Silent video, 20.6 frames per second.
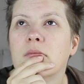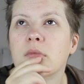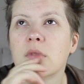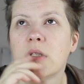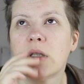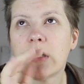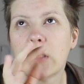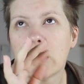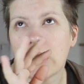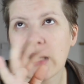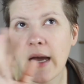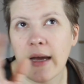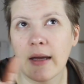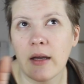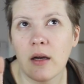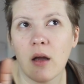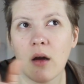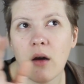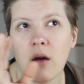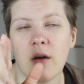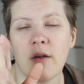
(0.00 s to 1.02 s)

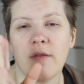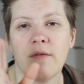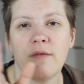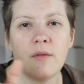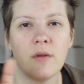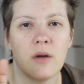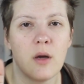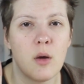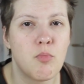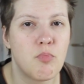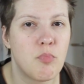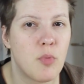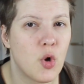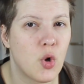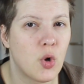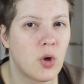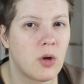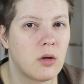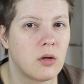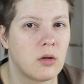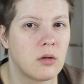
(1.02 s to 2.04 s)
style of a
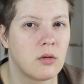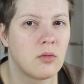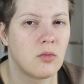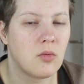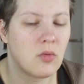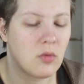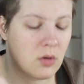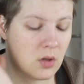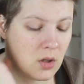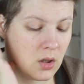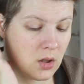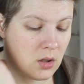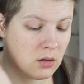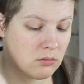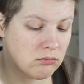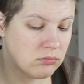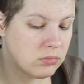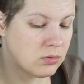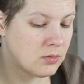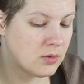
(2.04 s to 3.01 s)
book or